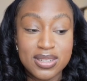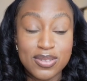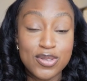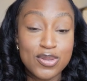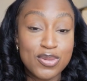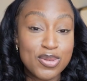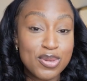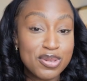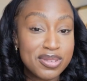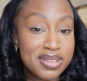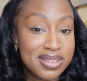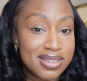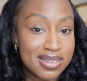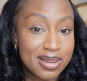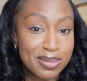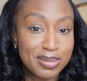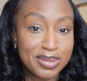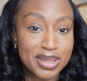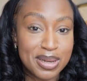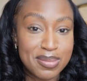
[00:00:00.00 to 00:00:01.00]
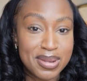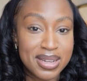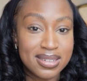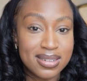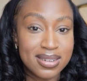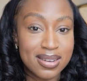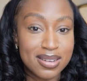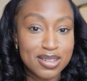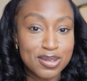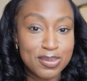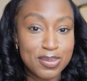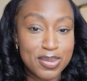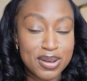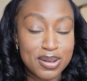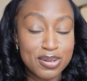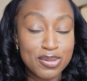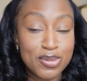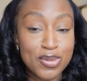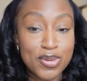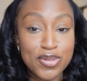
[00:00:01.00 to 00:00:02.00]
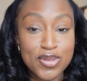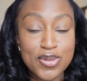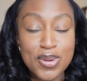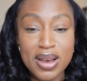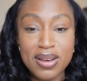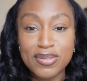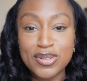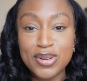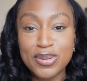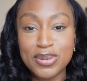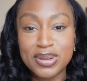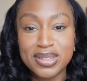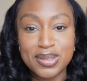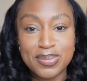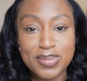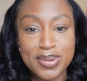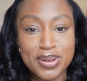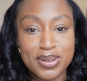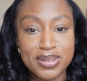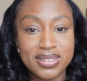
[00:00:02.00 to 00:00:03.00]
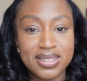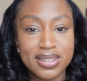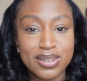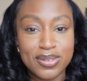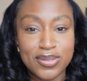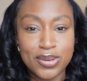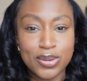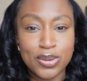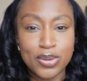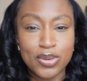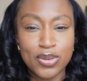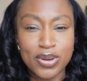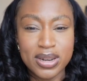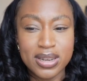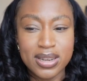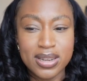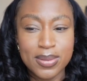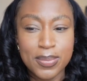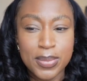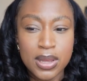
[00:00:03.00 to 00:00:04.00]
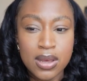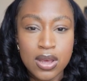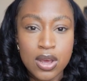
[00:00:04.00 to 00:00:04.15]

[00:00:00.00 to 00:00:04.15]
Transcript: if you're not a subject matter expert or if you have no experience in the field already,